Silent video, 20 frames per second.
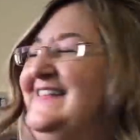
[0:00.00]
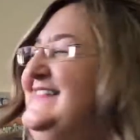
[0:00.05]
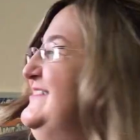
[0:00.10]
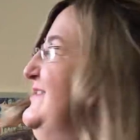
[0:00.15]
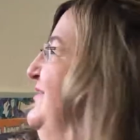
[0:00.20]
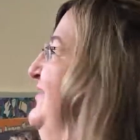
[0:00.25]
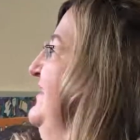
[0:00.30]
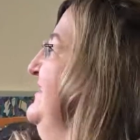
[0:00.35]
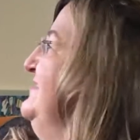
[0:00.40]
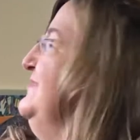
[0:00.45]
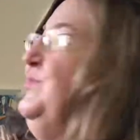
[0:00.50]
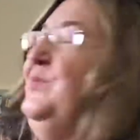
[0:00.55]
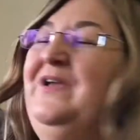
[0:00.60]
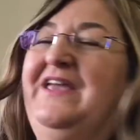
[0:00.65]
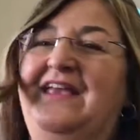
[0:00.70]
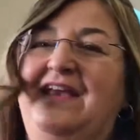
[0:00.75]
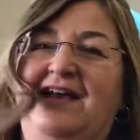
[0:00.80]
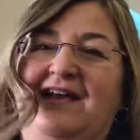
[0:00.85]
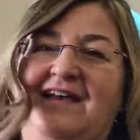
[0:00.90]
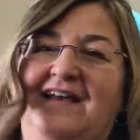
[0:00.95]
So this
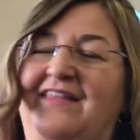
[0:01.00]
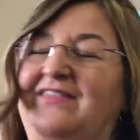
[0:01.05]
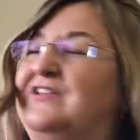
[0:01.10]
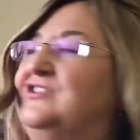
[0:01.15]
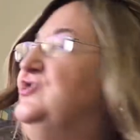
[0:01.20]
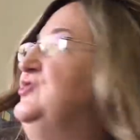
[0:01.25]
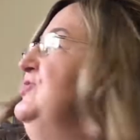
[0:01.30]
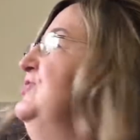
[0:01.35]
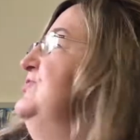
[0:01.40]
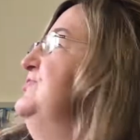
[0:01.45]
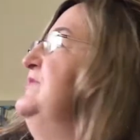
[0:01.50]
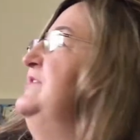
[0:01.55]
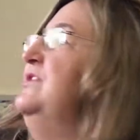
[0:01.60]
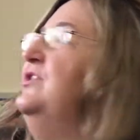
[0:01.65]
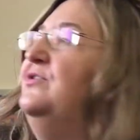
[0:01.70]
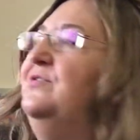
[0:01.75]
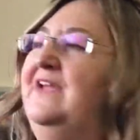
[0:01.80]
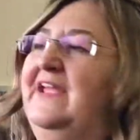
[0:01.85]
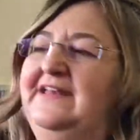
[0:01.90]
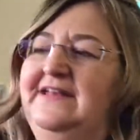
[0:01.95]
week, the children
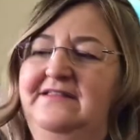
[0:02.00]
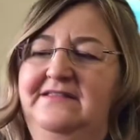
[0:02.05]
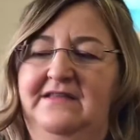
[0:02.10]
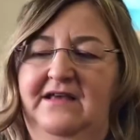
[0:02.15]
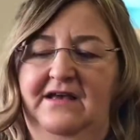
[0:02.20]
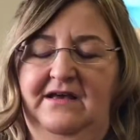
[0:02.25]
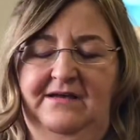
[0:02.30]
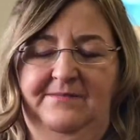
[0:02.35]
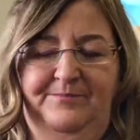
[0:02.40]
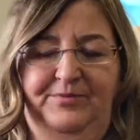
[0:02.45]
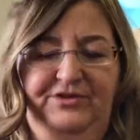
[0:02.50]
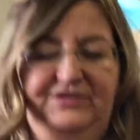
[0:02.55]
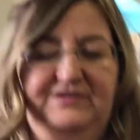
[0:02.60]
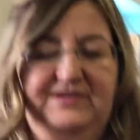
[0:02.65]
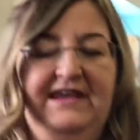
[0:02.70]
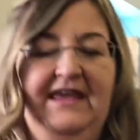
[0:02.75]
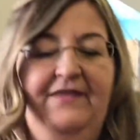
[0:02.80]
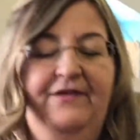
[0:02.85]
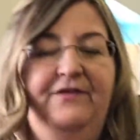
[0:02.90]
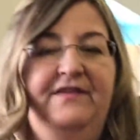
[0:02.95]
put
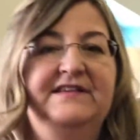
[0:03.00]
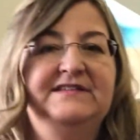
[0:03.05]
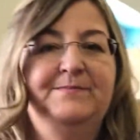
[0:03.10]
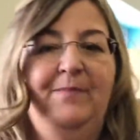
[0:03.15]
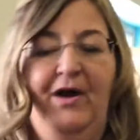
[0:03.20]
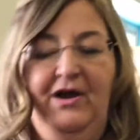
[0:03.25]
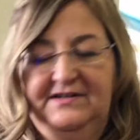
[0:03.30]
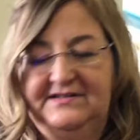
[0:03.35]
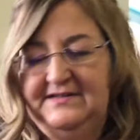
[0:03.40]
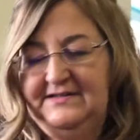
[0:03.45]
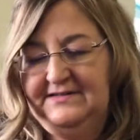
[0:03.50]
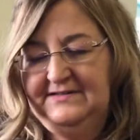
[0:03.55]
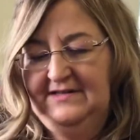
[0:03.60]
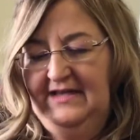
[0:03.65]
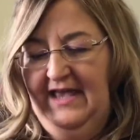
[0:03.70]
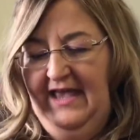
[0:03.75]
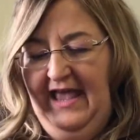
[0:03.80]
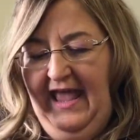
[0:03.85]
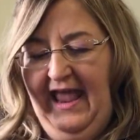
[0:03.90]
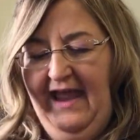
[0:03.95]
together these boxes.
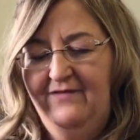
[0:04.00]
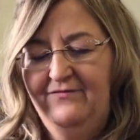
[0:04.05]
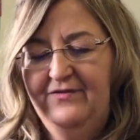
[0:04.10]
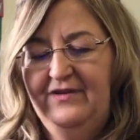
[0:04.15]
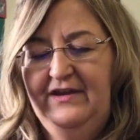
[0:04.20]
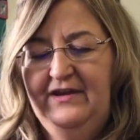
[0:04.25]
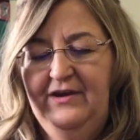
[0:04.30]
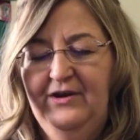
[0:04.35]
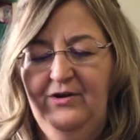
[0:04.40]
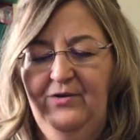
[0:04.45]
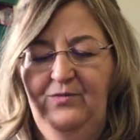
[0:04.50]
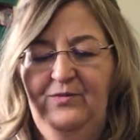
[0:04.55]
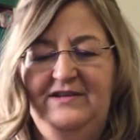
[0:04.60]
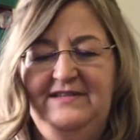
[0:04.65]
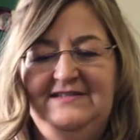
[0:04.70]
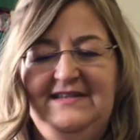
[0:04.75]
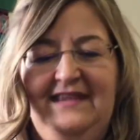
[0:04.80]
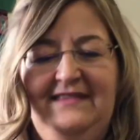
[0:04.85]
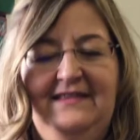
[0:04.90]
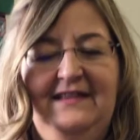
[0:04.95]
Every year, we
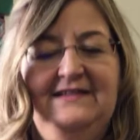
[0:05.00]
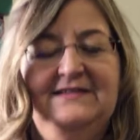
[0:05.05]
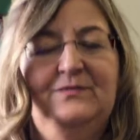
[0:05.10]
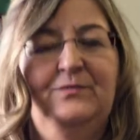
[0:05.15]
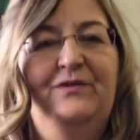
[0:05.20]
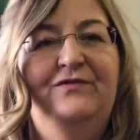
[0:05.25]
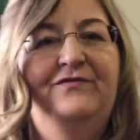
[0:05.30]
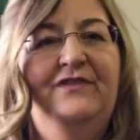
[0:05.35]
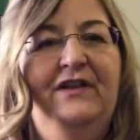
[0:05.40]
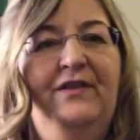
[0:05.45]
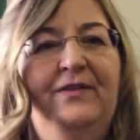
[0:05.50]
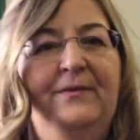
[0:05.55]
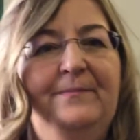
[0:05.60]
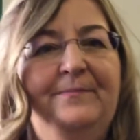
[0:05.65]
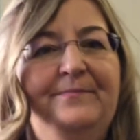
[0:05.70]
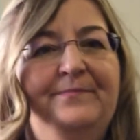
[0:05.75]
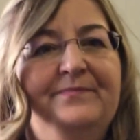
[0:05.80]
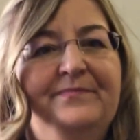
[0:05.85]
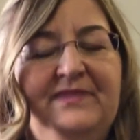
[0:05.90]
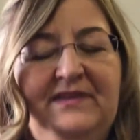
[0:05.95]
send these, we fill them.
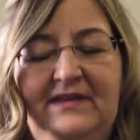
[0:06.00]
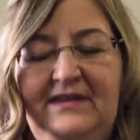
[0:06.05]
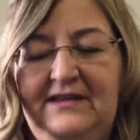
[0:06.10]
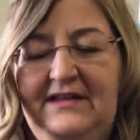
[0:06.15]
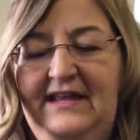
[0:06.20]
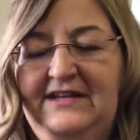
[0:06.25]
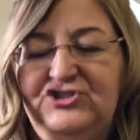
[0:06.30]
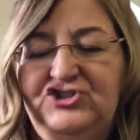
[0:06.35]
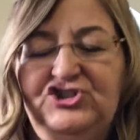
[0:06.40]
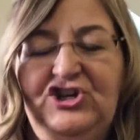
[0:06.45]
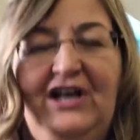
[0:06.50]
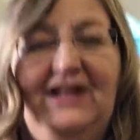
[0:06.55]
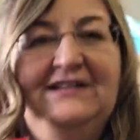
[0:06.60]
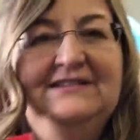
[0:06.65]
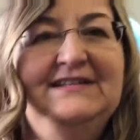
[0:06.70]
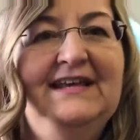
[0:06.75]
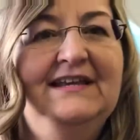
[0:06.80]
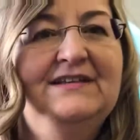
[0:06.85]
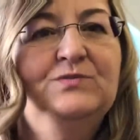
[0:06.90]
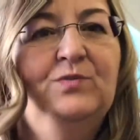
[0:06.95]
Each
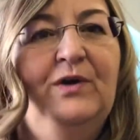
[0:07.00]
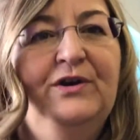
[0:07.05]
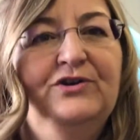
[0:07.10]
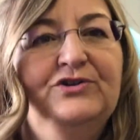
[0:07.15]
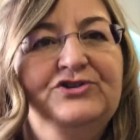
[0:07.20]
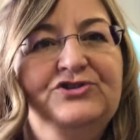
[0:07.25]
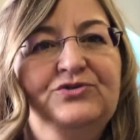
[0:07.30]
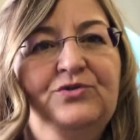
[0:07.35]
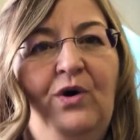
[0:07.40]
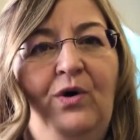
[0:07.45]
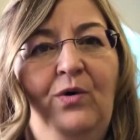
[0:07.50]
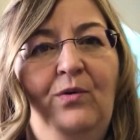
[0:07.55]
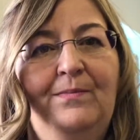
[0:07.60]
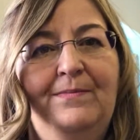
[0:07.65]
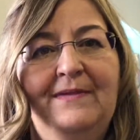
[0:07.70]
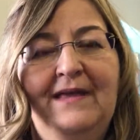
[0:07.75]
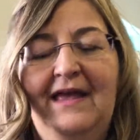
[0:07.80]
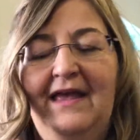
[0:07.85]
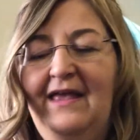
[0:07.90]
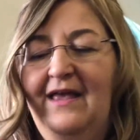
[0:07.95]
child takes 1 or 2 home.
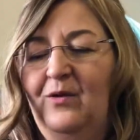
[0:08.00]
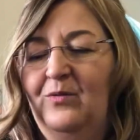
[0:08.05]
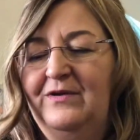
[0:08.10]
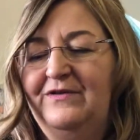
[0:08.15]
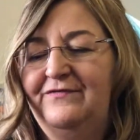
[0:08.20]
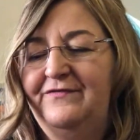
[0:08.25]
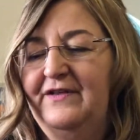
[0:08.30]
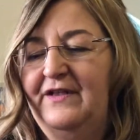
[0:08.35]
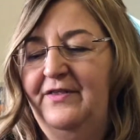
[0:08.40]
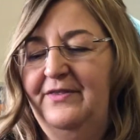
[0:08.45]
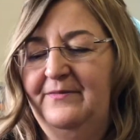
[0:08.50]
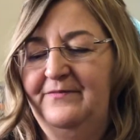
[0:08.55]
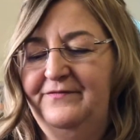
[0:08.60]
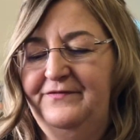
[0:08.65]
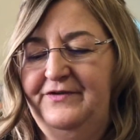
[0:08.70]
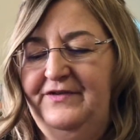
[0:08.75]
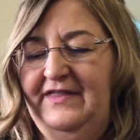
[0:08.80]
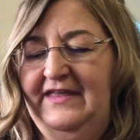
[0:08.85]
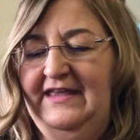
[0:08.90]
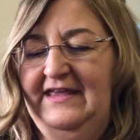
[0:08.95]
We fill them
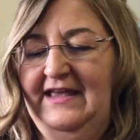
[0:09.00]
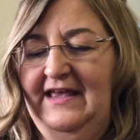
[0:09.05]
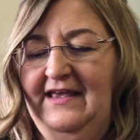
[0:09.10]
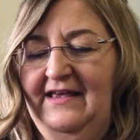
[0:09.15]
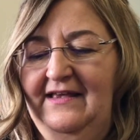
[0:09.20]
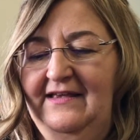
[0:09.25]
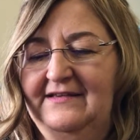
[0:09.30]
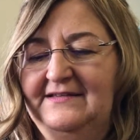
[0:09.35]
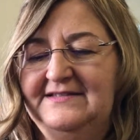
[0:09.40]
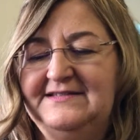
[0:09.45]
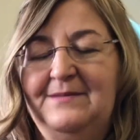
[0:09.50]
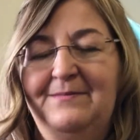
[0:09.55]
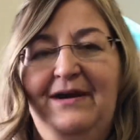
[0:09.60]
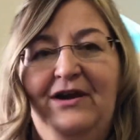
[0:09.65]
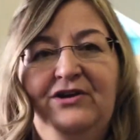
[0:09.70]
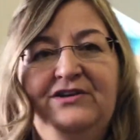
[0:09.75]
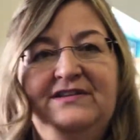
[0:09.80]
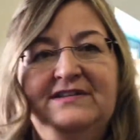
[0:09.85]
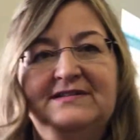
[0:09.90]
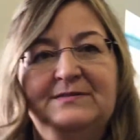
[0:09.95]
for the
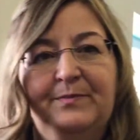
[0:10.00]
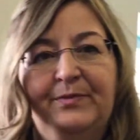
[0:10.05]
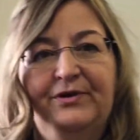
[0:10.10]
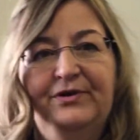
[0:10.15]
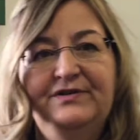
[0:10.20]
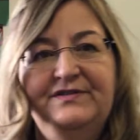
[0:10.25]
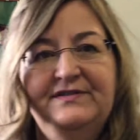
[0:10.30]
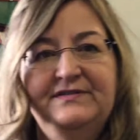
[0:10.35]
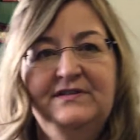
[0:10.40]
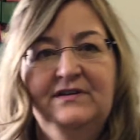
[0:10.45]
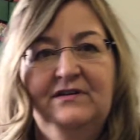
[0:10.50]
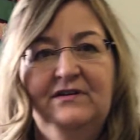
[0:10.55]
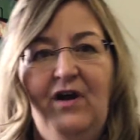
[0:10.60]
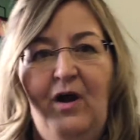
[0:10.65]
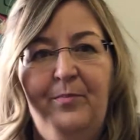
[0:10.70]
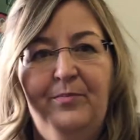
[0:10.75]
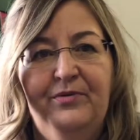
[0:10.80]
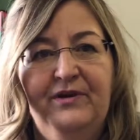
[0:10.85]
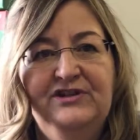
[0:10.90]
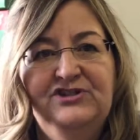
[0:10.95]
Samaritan's Purse,
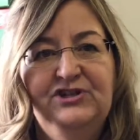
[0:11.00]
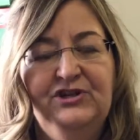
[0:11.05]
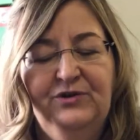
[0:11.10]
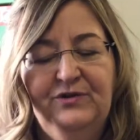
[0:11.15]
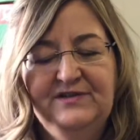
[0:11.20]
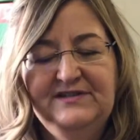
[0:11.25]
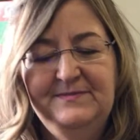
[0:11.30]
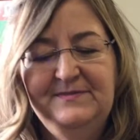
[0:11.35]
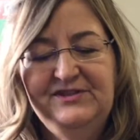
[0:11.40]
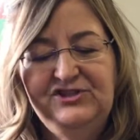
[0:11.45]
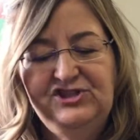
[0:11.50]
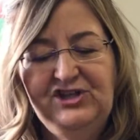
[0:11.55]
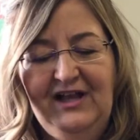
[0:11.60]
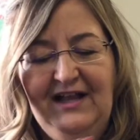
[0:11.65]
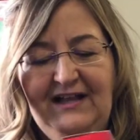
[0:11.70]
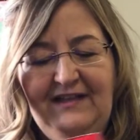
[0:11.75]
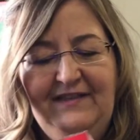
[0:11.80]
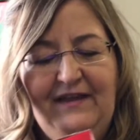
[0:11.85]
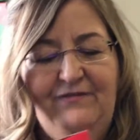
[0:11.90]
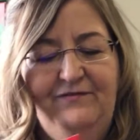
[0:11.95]
Operation Christmas
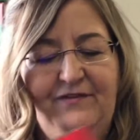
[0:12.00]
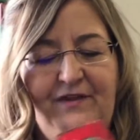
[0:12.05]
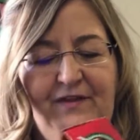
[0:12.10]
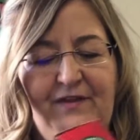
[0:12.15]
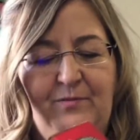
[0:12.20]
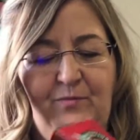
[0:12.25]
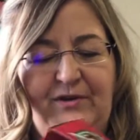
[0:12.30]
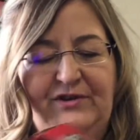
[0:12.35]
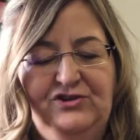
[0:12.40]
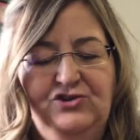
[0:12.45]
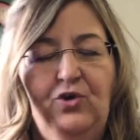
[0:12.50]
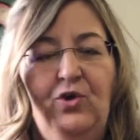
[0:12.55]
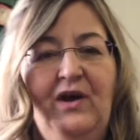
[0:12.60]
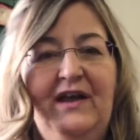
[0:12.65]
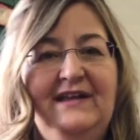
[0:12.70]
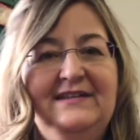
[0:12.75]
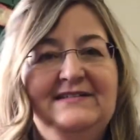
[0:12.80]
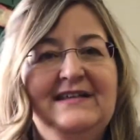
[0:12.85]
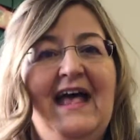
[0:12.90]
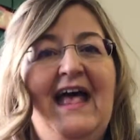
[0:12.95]
Child. They fill them with
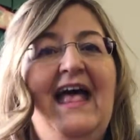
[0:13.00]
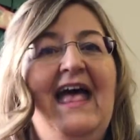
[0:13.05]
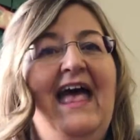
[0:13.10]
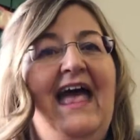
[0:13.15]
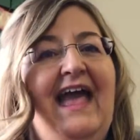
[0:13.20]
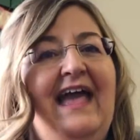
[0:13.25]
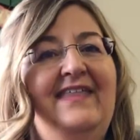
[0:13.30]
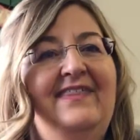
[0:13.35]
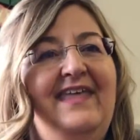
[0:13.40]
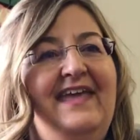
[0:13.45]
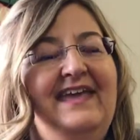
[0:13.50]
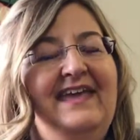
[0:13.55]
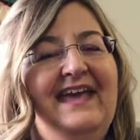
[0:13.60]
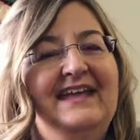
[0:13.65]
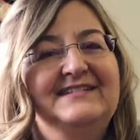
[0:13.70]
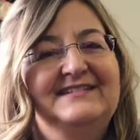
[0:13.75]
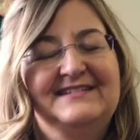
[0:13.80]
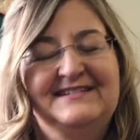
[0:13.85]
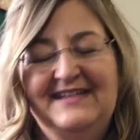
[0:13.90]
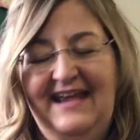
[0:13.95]
toys, and they
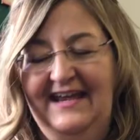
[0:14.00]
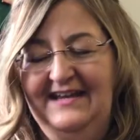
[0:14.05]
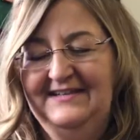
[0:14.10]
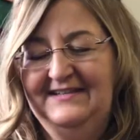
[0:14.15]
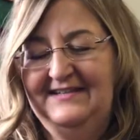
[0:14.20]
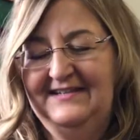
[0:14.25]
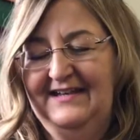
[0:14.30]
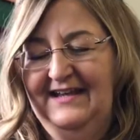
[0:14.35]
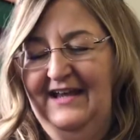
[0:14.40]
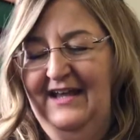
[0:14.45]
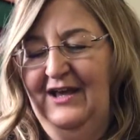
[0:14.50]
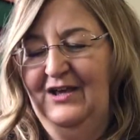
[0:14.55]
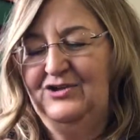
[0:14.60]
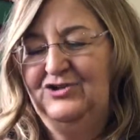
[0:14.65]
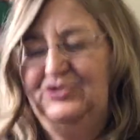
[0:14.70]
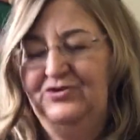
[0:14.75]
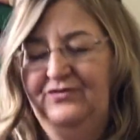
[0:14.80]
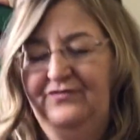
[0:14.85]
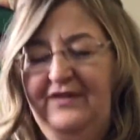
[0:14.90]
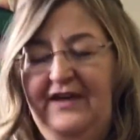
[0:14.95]
get sent
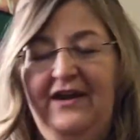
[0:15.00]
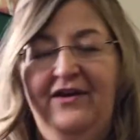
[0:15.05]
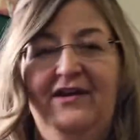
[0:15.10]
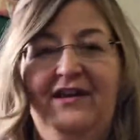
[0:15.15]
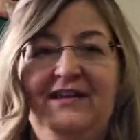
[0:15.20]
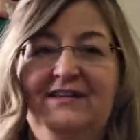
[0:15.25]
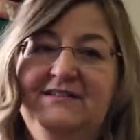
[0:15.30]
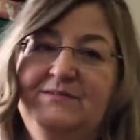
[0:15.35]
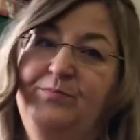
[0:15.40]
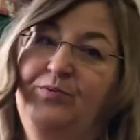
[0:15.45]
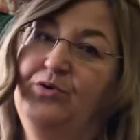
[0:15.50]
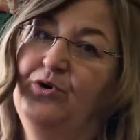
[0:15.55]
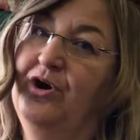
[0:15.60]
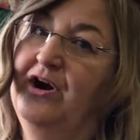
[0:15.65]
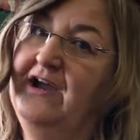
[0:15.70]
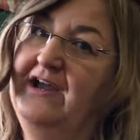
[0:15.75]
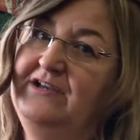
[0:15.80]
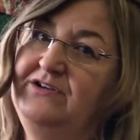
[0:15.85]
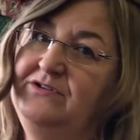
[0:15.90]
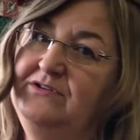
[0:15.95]
to various poor
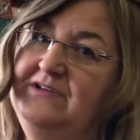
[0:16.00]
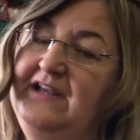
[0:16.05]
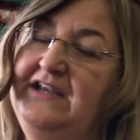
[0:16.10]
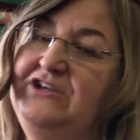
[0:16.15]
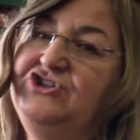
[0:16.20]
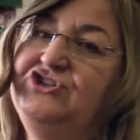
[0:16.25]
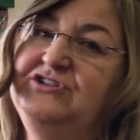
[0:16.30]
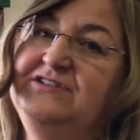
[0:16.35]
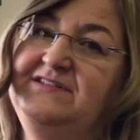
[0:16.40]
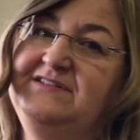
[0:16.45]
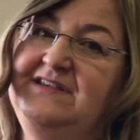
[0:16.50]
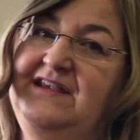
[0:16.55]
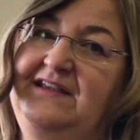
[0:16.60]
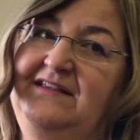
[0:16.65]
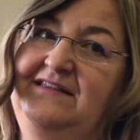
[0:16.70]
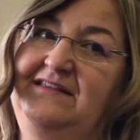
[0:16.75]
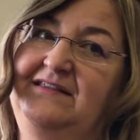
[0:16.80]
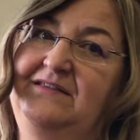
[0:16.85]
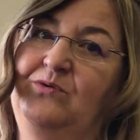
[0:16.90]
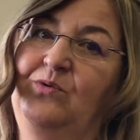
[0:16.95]
nations
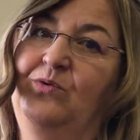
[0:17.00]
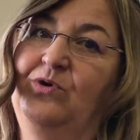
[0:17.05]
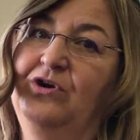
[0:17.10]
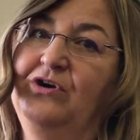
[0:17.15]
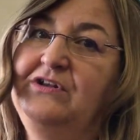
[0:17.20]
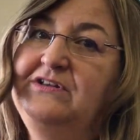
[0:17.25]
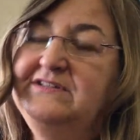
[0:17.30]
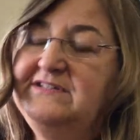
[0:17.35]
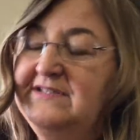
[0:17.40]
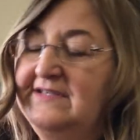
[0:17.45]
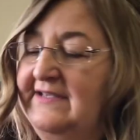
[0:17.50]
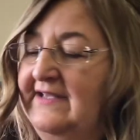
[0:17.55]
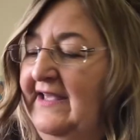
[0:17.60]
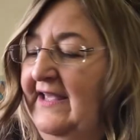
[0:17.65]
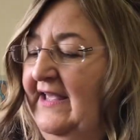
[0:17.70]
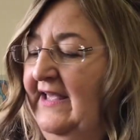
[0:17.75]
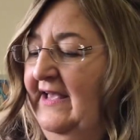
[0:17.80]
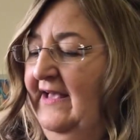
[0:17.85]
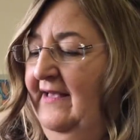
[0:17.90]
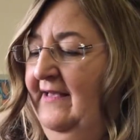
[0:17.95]
in the world.
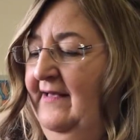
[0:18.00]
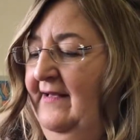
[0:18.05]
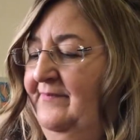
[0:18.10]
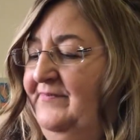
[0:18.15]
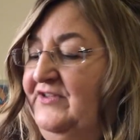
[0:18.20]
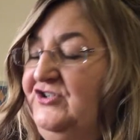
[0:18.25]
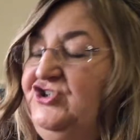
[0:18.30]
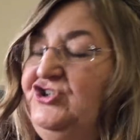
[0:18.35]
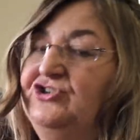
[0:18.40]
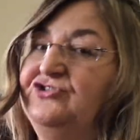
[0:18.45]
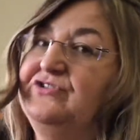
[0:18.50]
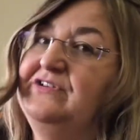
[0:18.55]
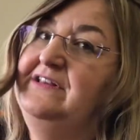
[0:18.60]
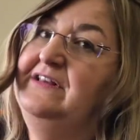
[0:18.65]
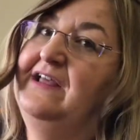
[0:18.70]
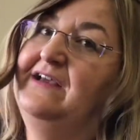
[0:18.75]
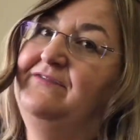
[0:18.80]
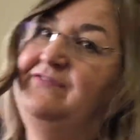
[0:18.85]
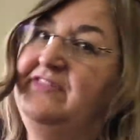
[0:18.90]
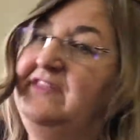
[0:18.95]
The children
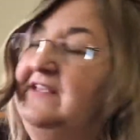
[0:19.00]
love